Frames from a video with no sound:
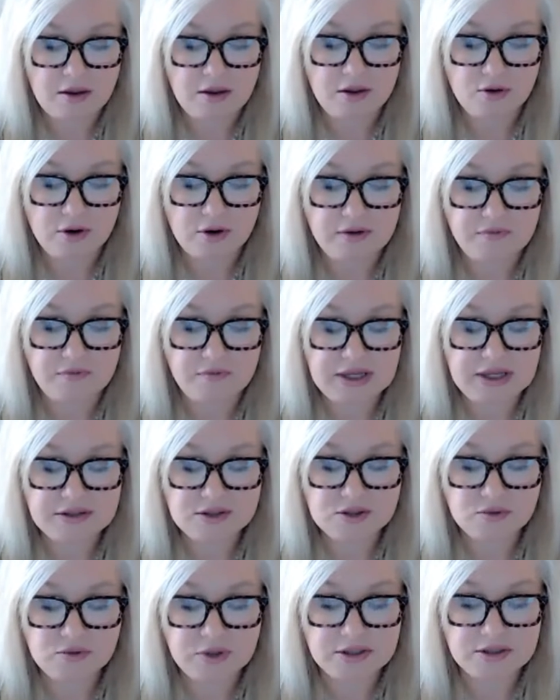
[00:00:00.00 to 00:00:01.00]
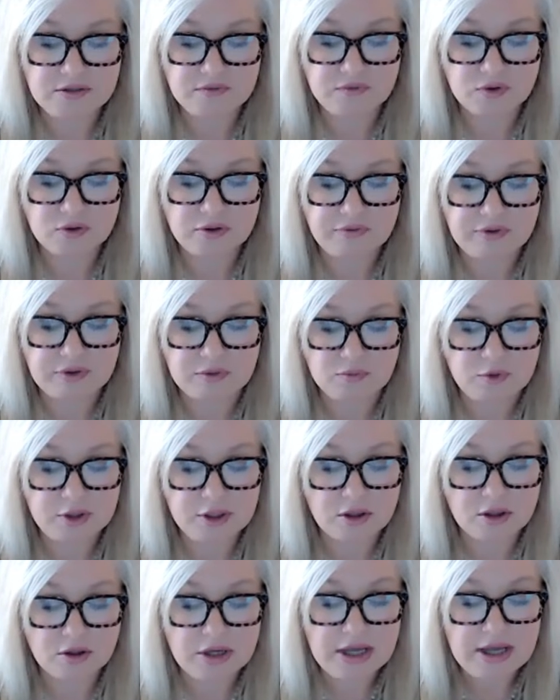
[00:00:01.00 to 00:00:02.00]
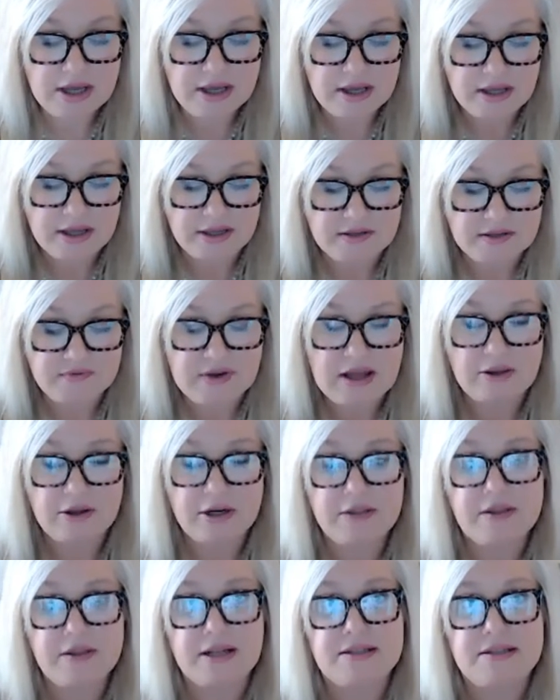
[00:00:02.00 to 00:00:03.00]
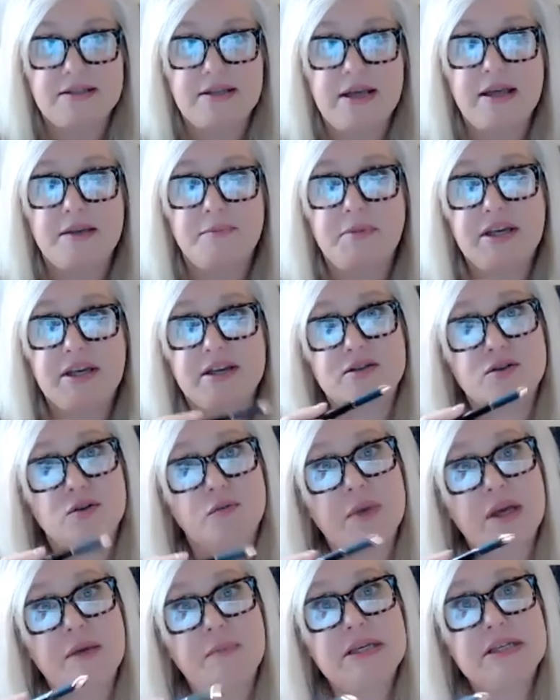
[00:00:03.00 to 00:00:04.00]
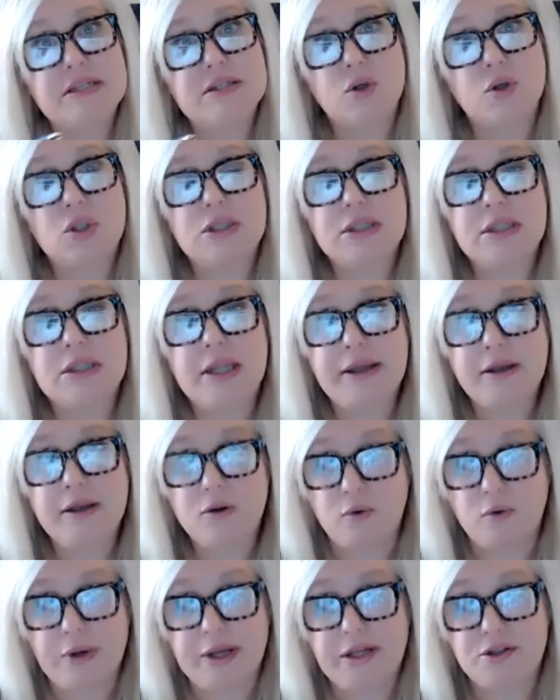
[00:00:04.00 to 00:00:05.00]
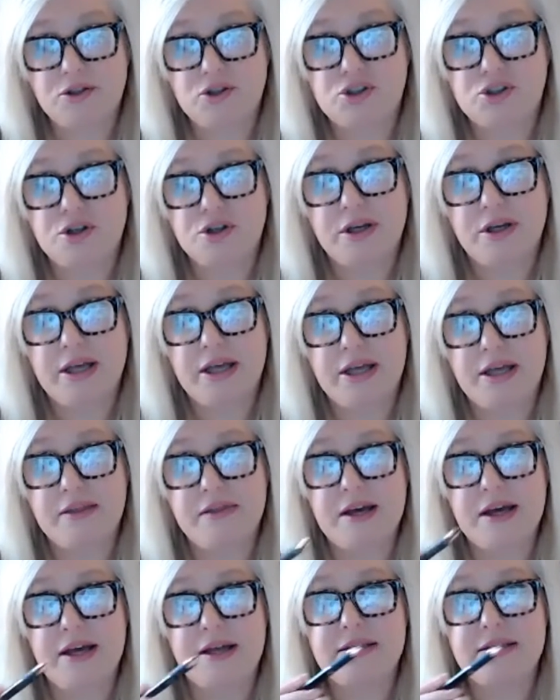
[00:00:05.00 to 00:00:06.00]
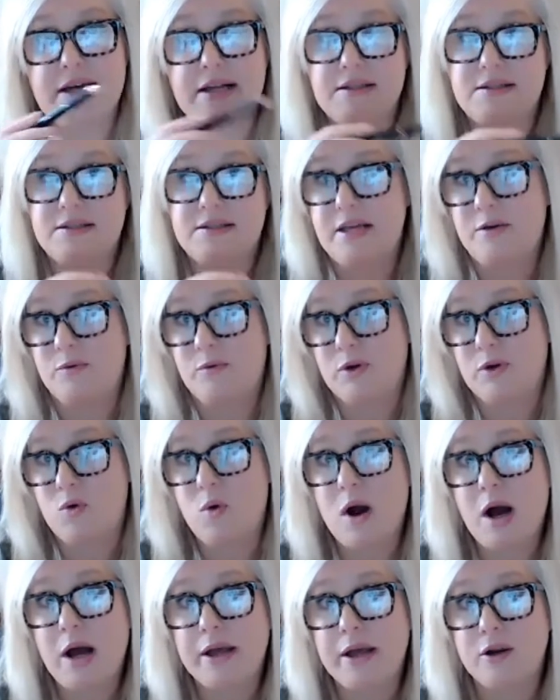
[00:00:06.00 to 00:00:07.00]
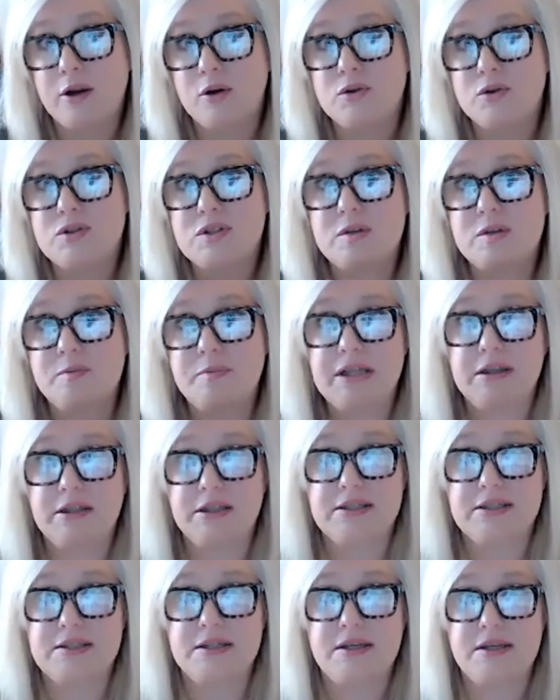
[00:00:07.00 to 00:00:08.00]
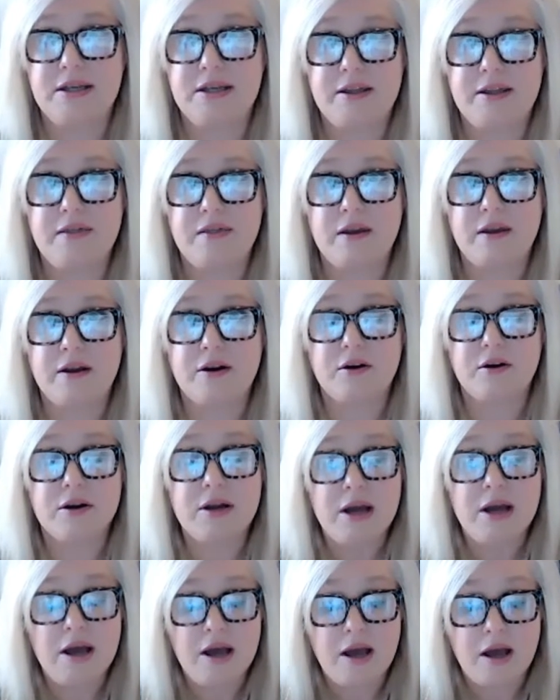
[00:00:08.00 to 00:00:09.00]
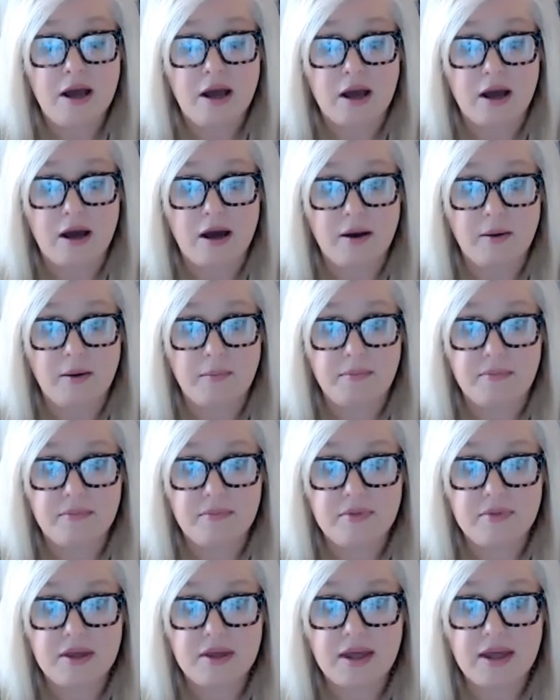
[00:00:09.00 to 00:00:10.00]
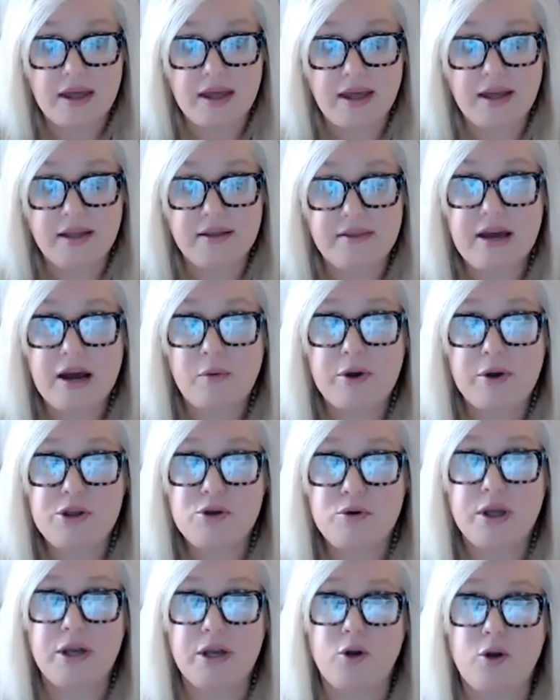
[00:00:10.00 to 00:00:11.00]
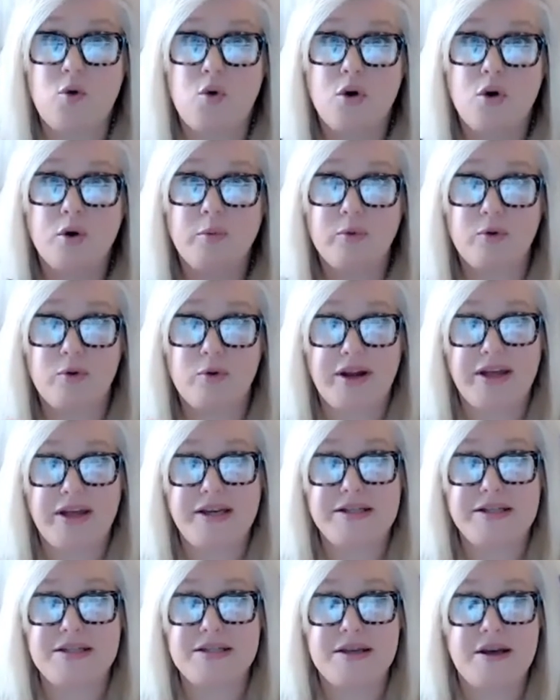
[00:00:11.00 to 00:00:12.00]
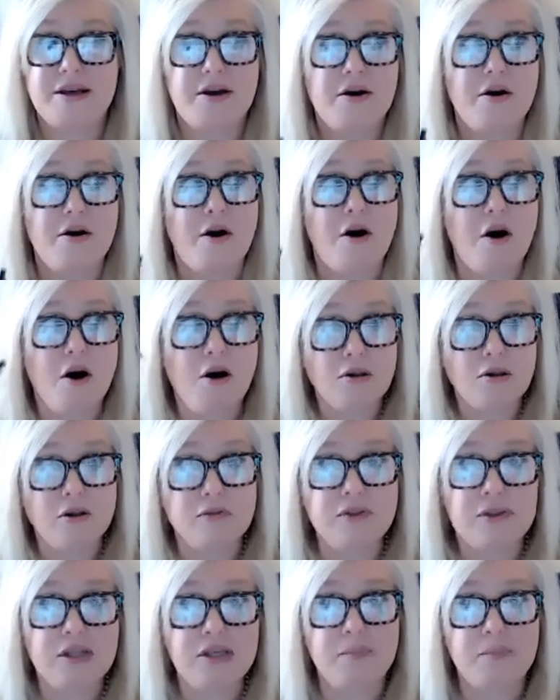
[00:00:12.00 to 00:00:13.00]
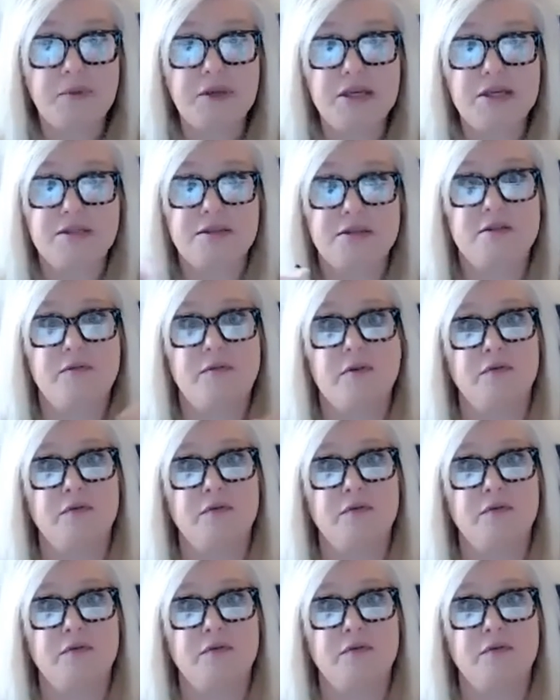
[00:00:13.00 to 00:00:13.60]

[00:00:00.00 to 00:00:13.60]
advanced directive or living will is valid in that state, because there may be certain language that that state requires to be listed in there. And that way you can incorporate all of the pieces of